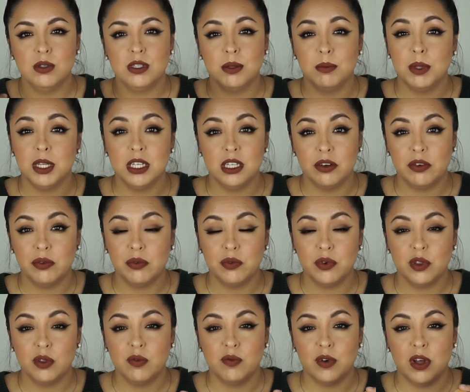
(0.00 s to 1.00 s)
something different
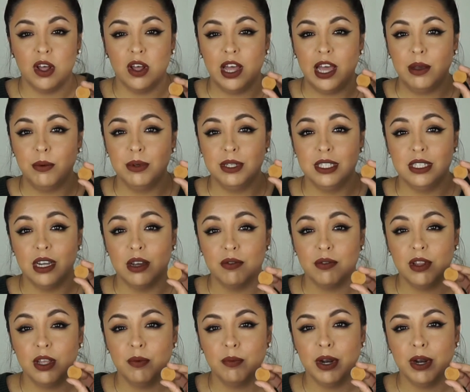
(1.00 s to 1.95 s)
for the fall, I would definitely